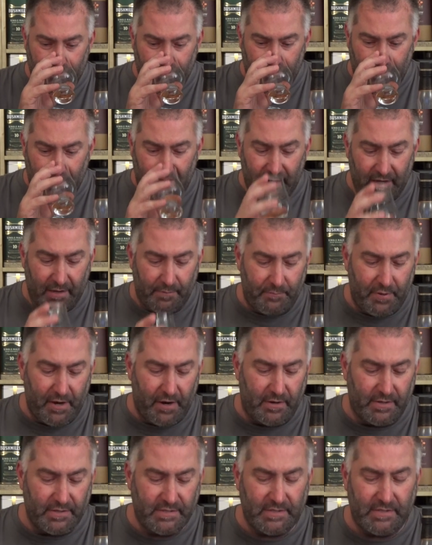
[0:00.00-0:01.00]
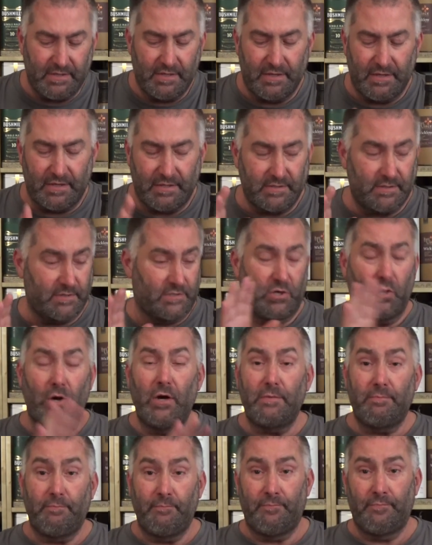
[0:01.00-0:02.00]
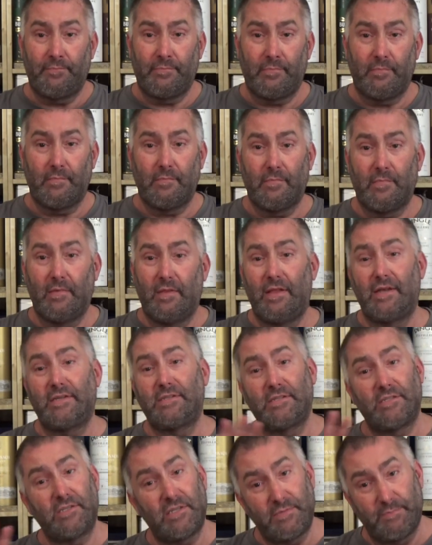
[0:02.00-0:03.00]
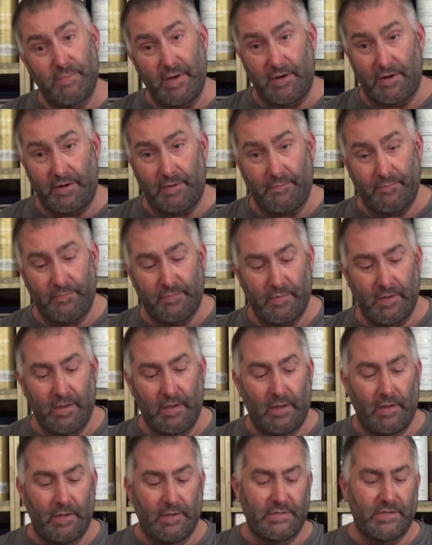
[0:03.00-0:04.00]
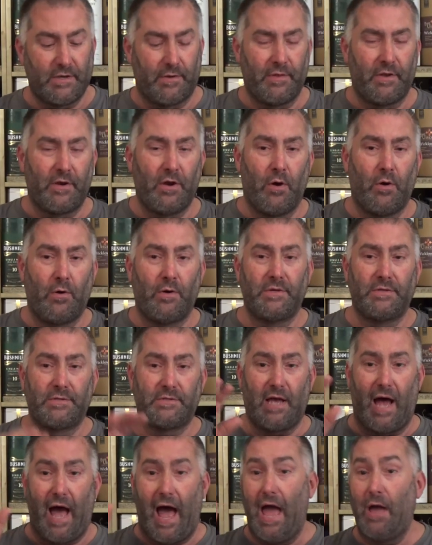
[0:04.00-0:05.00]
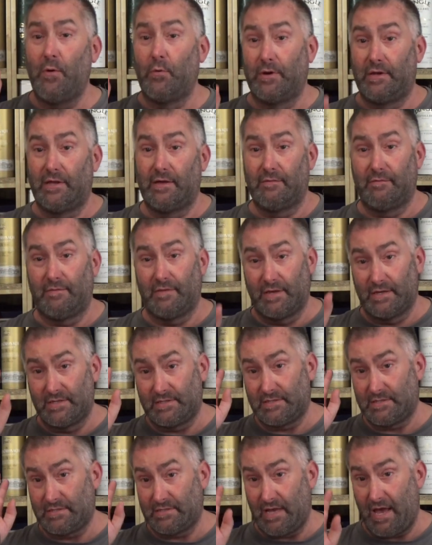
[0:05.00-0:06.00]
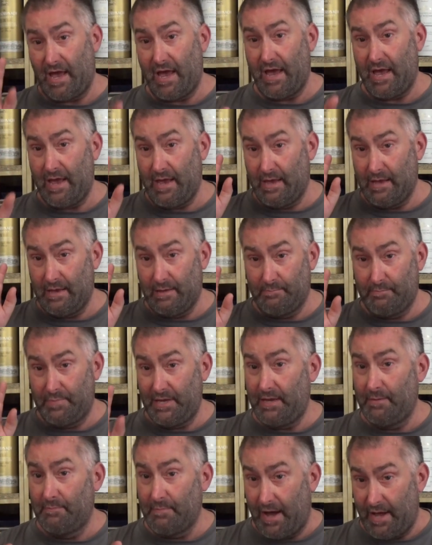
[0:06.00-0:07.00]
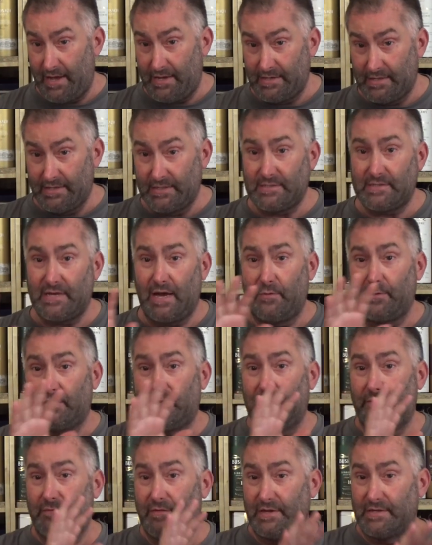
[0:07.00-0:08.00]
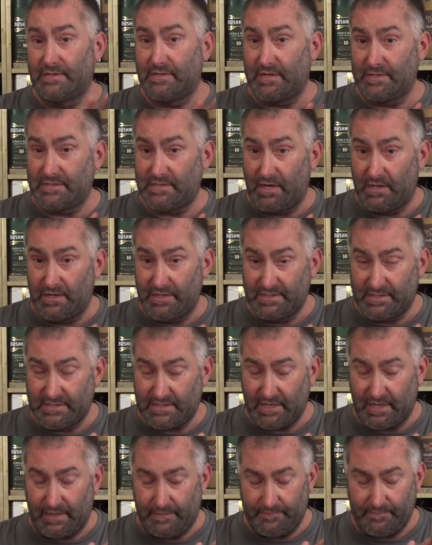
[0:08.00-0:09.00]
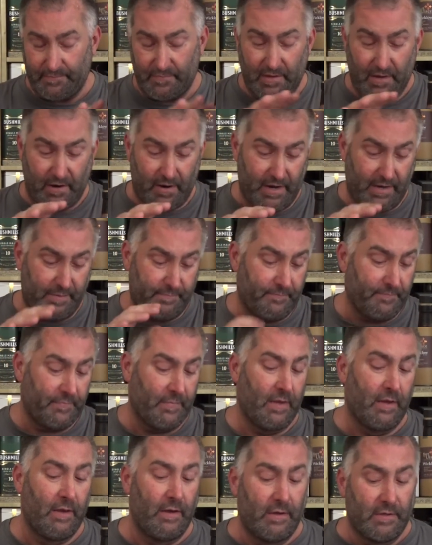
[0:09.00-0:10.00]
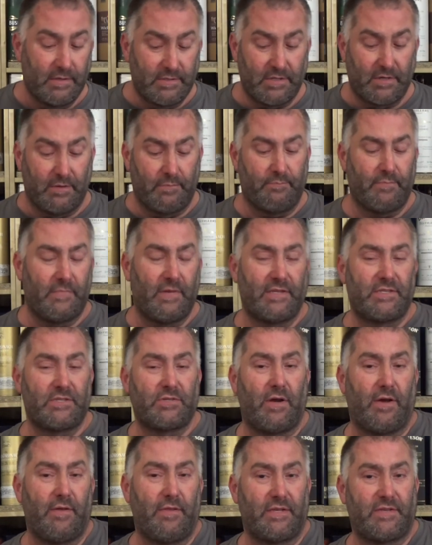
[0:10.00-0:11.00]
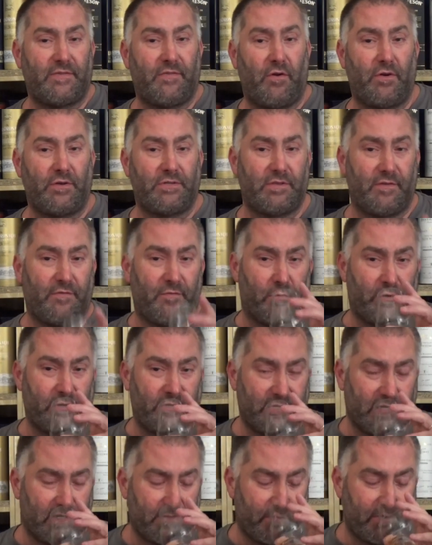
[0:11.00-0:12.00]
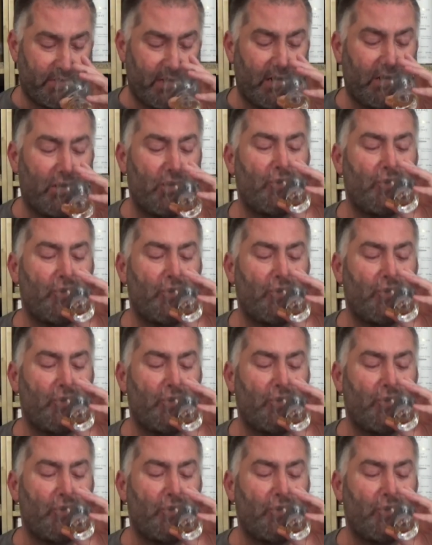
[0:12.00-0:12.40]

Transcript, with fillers: in comparison to this. It's good. This is just better. So on the nose, I would give this a B minus. I would give this a solid C. All right. So let's try this first, the 46%.